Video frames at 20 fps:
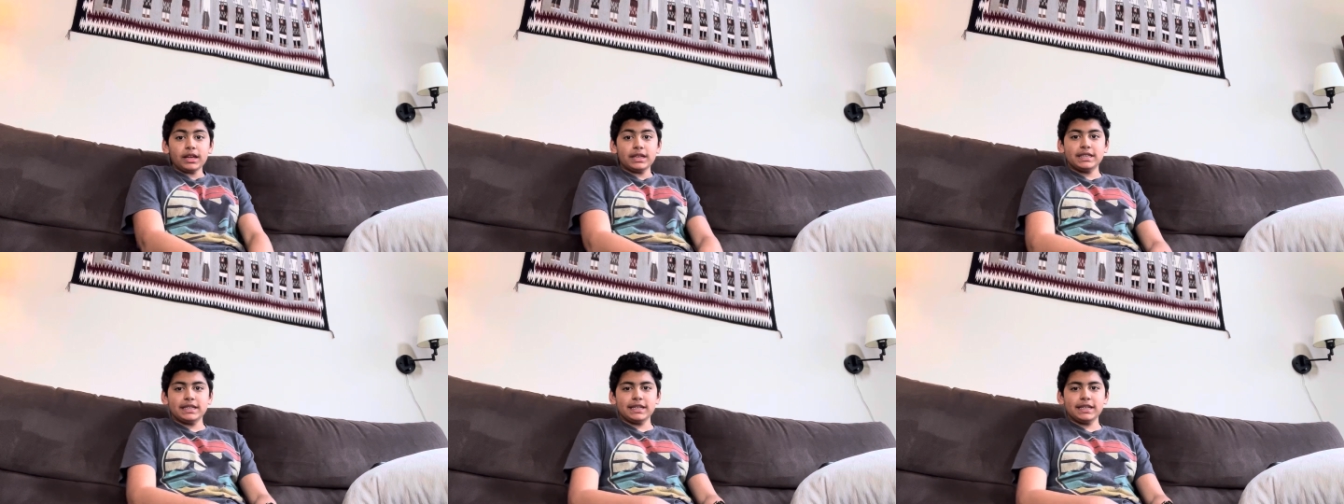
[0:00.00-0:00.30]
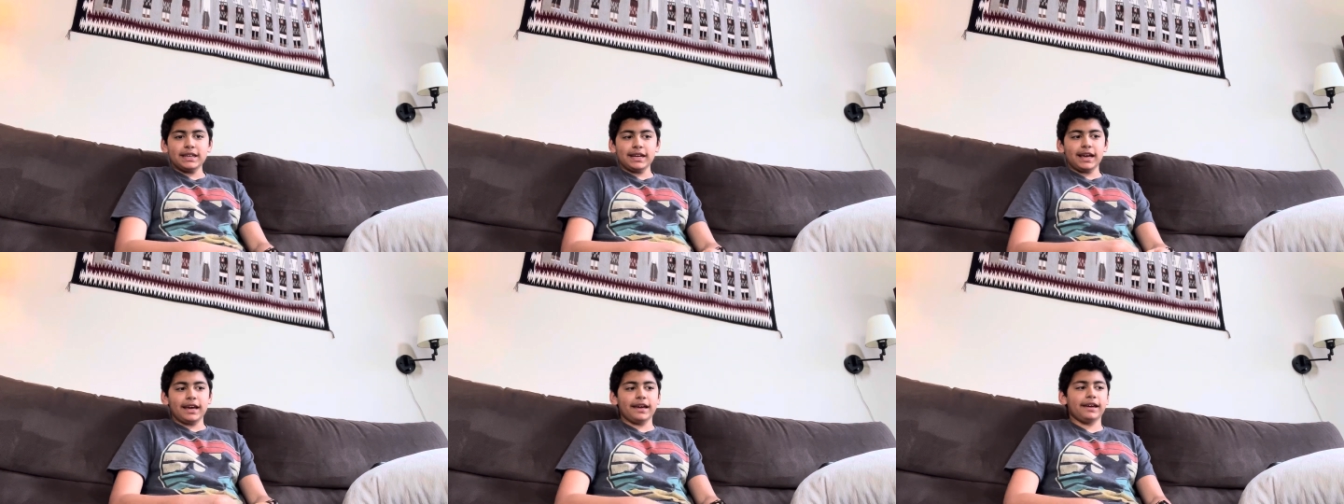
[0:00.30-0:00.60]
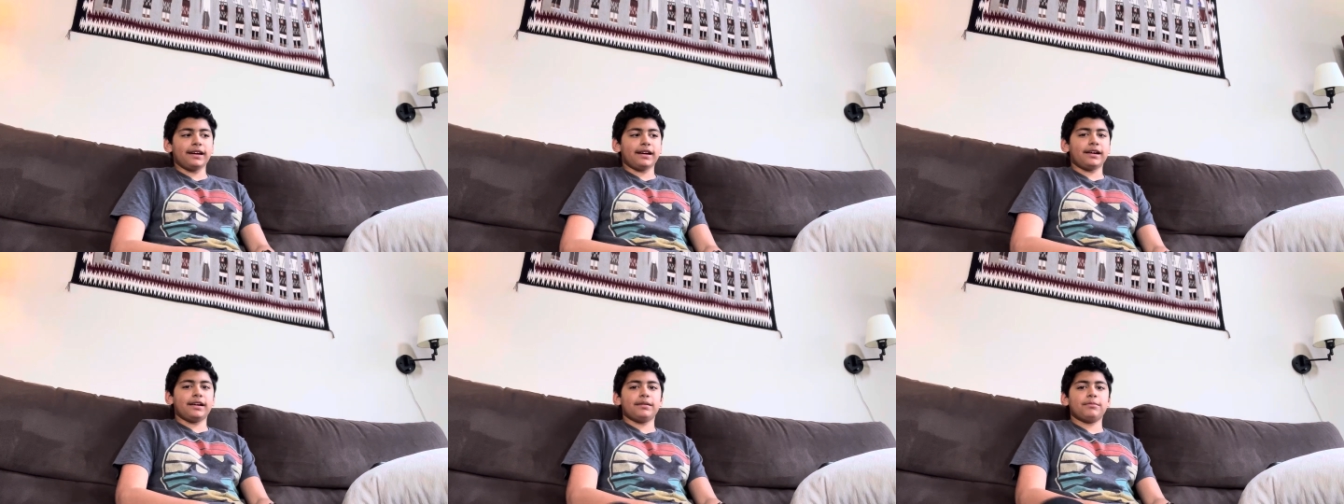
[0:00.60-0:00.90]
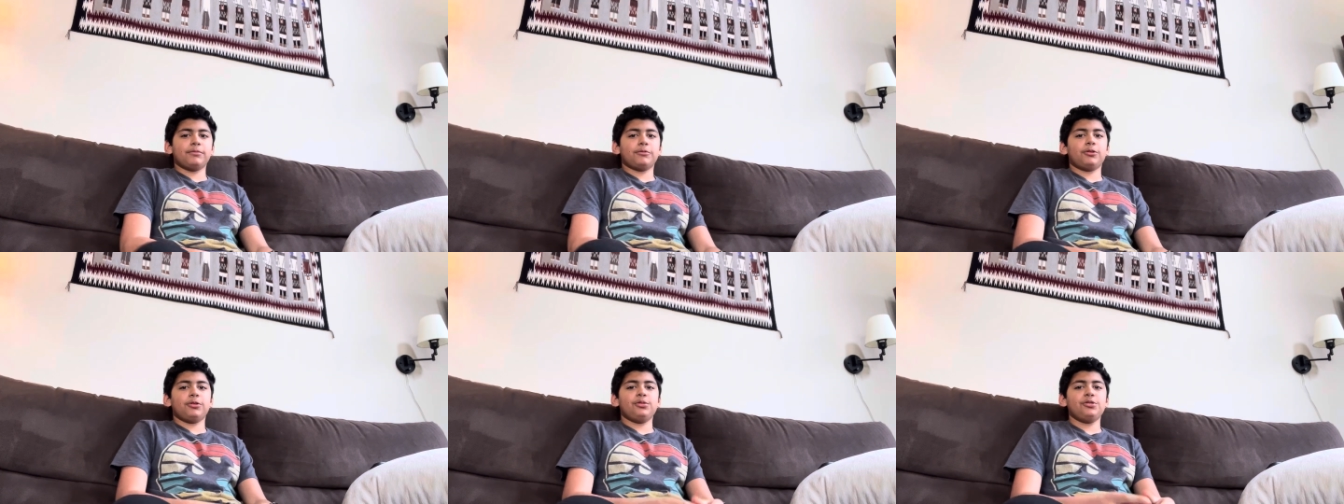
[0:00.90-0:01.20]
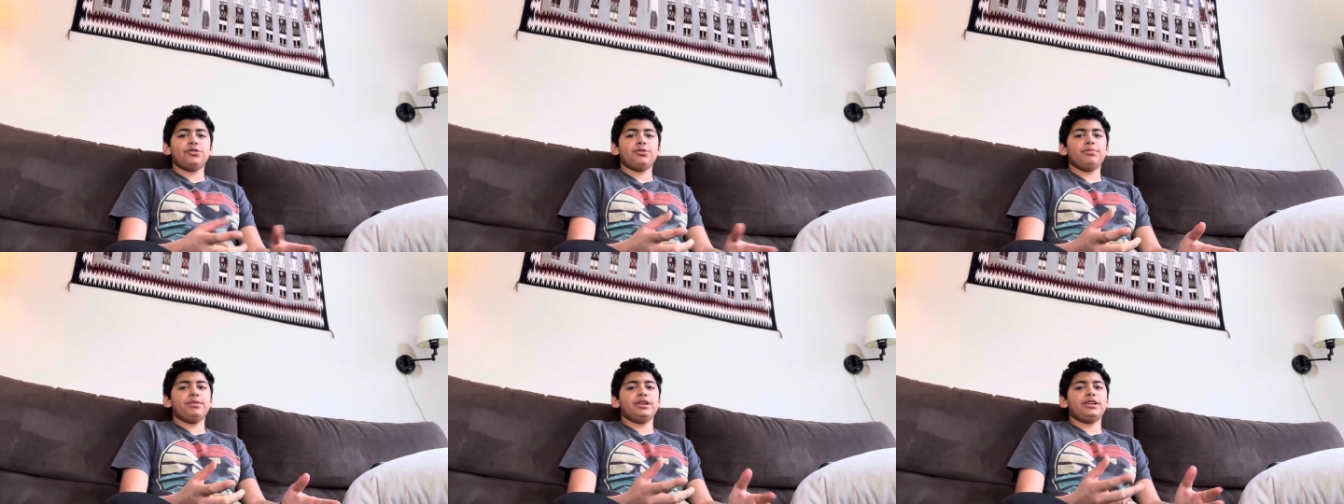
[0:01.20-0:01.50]
Today, I'm going
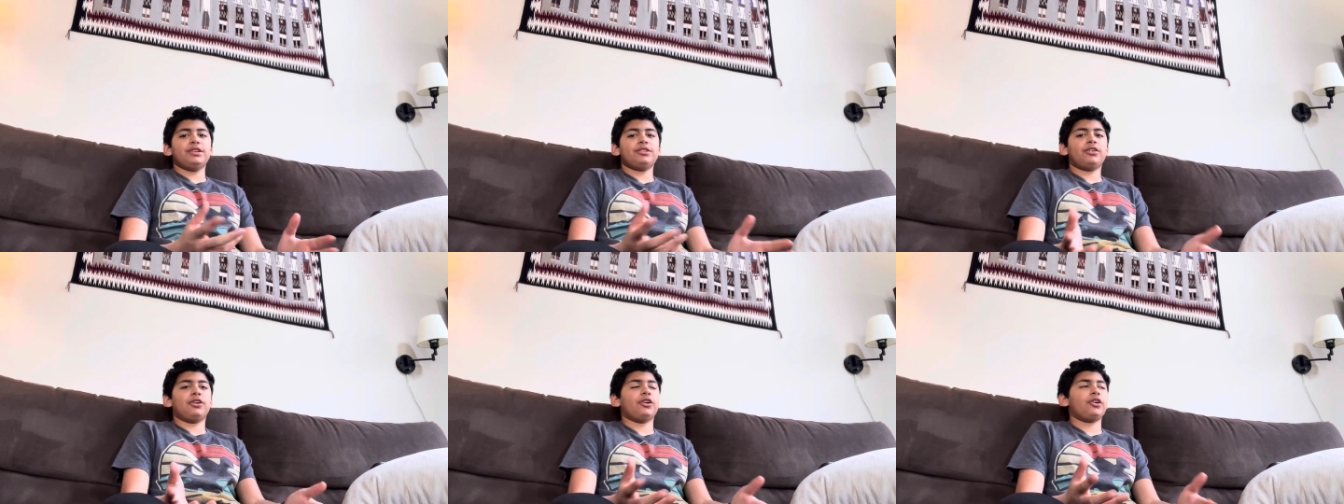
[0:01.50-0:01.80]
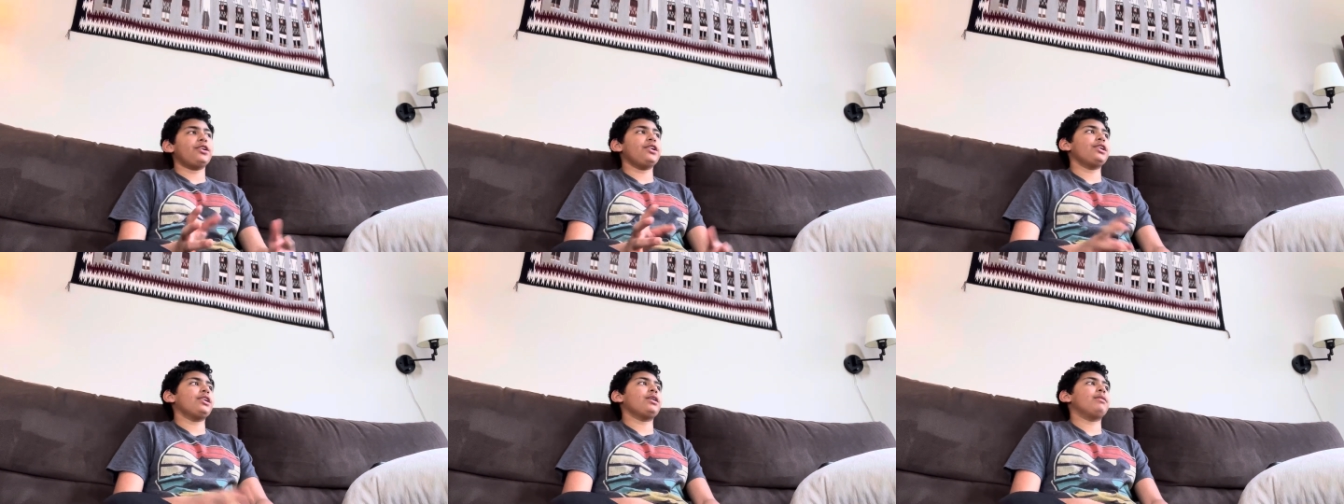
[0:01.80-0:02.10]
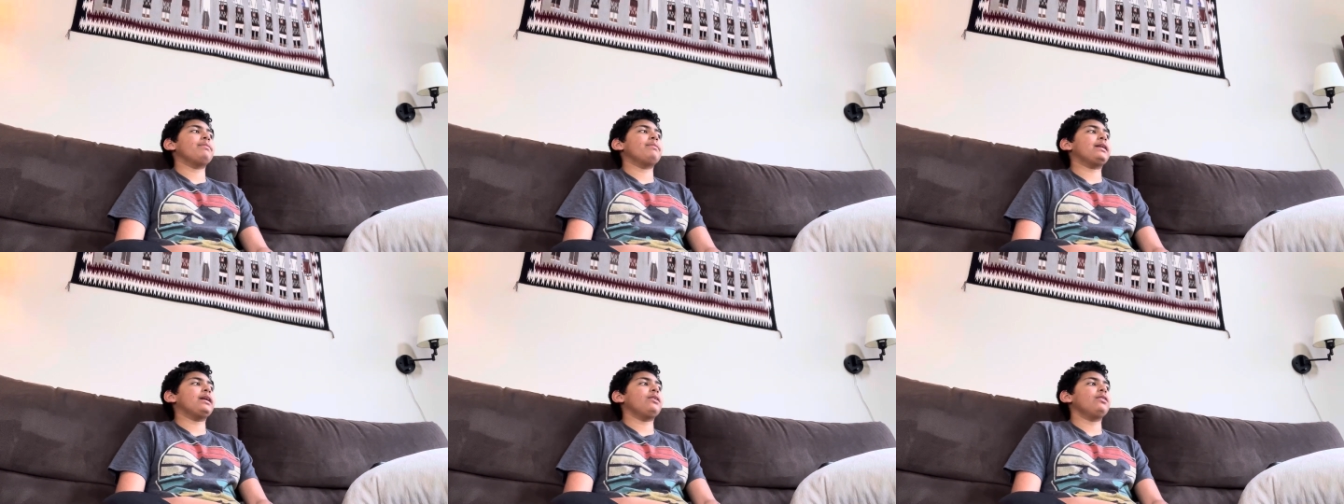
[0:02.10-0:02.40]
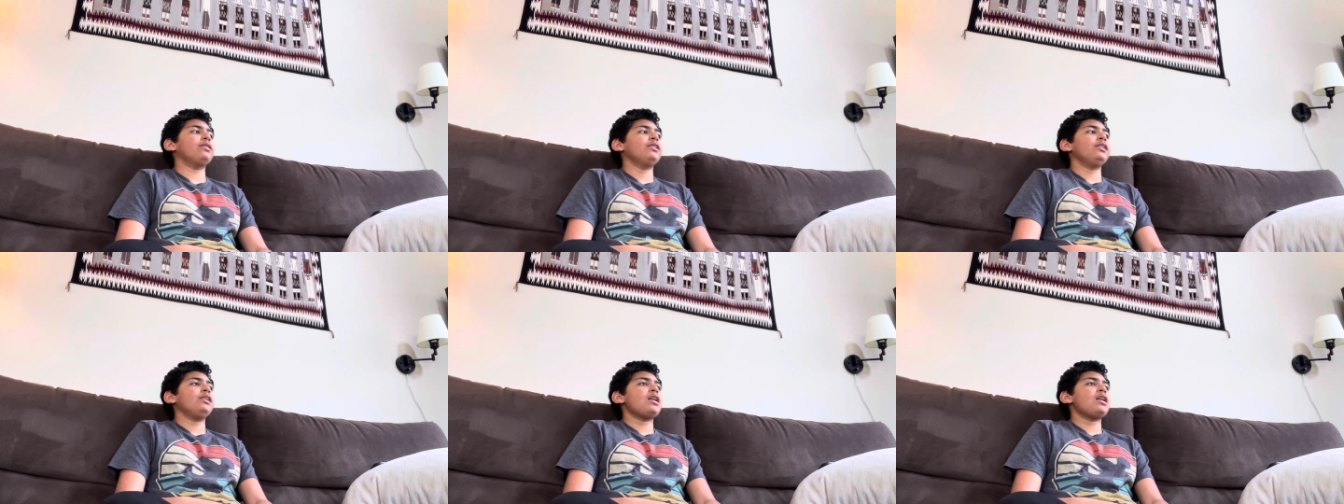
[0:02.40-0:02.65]
to be talking about